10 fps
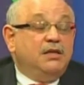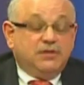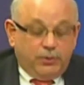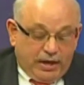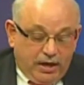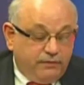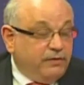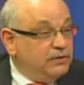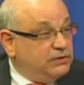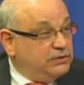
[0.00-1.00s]
So we have
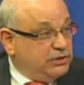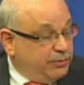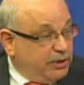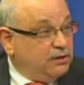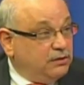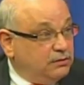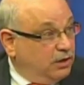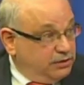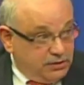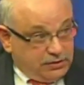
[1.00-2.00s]
typical
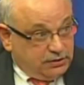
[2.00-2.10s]
autistic